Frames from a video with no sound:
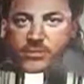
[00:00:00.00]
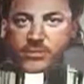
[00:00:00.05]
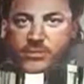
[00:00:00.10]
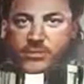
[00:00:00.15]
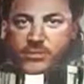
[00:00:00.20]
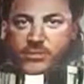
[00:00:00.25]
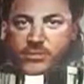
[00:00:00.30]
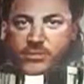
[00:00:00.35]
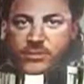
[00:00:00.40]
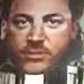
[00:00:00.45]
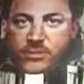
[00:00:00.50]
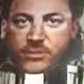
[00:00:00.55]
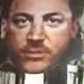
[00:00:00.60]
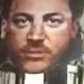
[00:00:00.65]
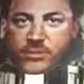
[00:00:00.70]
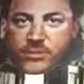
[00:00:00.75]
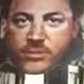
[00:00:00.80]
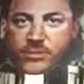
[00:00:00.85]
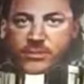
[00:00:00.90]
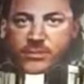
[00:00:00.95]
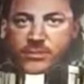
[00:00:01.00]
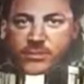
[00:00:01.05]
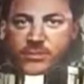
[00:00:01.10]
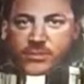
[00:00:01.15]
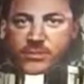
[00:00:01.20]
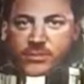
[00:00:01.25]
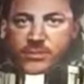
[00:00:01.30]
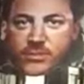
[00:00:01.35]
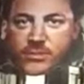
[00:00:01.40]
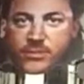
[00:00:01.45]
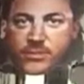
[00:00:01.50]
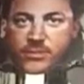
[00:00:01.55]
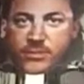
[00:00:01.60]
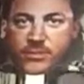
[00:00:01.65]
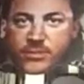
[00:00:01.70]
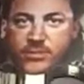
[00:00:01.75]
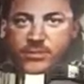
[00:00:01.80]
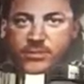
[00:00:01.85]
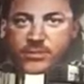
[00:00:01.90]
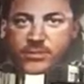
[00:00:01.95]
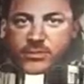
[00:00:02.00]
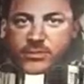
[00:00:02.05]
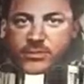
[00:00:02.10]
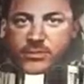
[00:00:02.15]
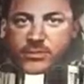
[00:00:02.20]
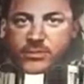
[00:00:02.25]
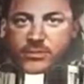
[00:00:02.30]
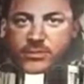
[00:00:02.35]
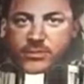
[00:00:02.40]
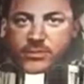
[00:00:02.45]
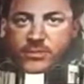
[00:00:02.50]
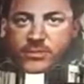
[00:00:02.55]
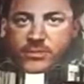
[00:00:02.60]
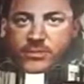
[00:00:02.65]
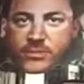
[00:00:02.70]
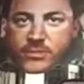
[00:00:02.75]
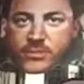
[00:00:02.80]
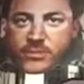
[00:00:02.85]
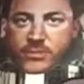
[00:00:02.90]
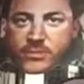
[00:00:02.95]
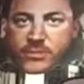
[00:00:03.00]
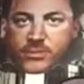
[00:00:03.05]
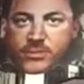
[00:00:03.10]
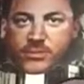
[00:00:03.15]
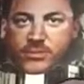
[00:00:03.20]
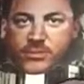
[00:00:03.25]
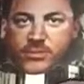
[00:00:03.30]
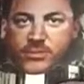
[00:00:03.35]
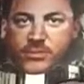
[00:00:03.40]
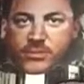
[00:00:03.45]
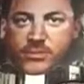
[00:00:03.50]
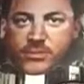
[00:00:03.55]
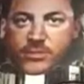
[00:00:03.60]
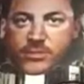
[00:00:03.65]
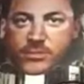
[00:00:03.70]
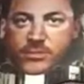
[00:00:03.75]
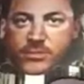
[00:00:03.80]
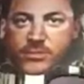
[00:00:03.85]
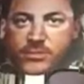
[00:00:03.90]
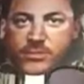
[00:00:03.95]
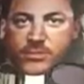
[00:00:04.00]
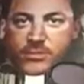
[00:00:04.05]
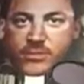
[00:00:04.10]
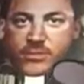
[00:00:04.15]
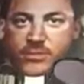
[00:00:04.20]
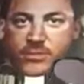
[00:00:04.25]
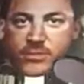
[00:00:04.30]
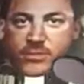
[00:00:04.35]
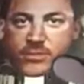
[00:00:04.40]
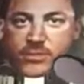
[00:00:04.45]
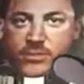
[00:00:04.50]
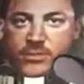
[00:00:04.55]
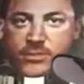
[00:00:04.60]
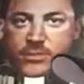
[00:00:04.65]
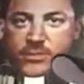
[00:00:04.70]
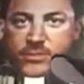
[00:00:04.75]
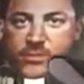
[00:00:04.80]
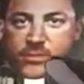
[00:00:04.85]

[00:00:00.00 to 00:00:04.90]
(not speaking)